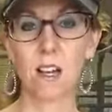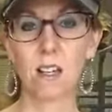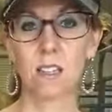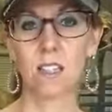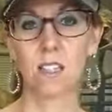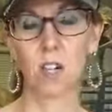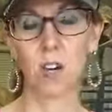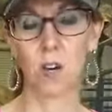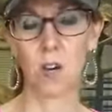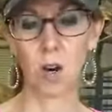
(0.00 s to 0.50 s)

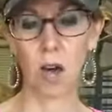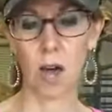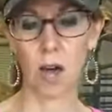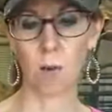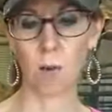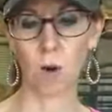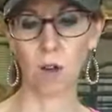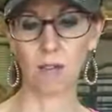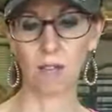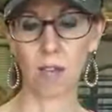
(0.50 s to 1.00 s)
So I
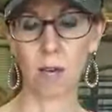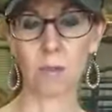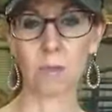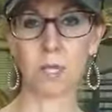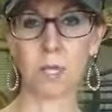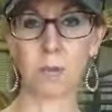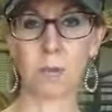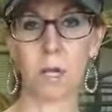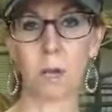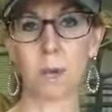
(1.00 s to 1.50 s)
want them
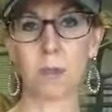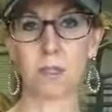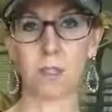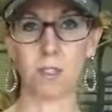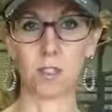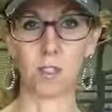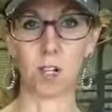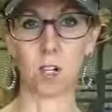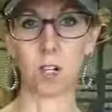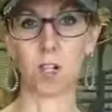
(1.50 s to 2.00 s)
to be able to
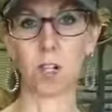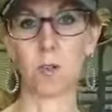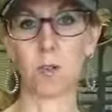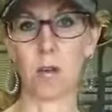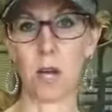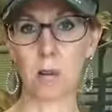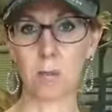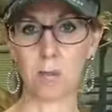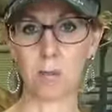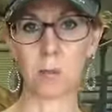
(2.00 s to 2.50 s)
circle
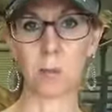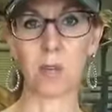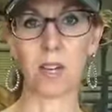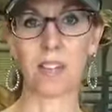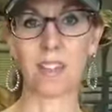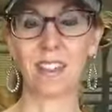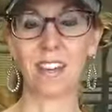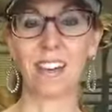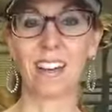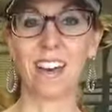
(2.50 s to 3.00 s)
around me
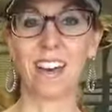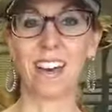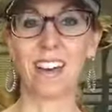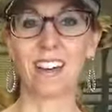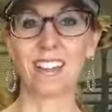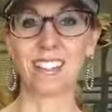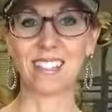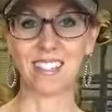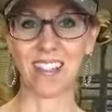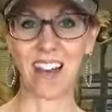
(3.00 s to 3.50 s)
with
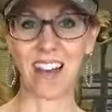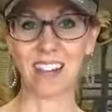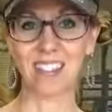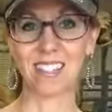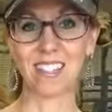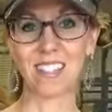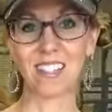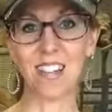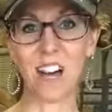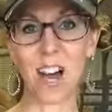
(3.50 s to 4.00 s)
slack
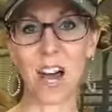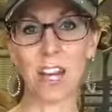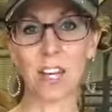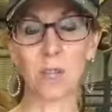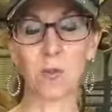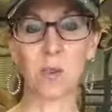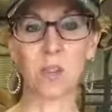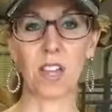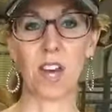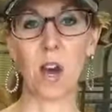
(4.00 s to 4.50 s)
in the
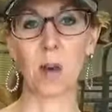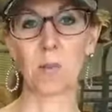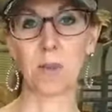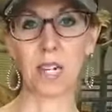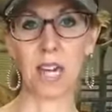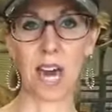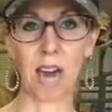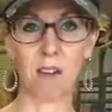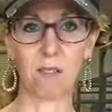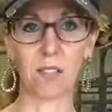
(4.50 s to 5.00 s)
line without me
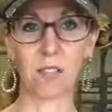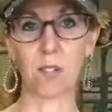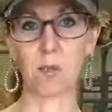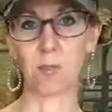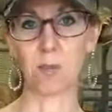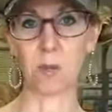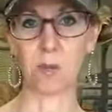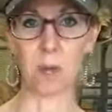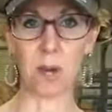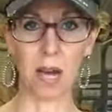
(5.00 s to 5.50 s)
having to
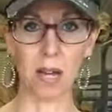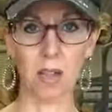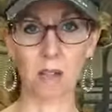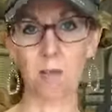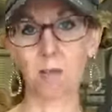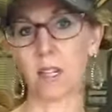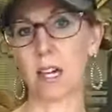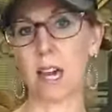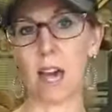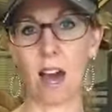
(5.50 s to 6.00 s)

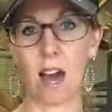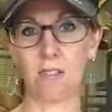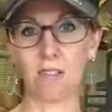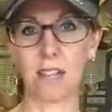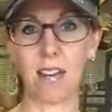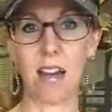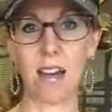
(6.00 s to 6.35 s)
repetitively have to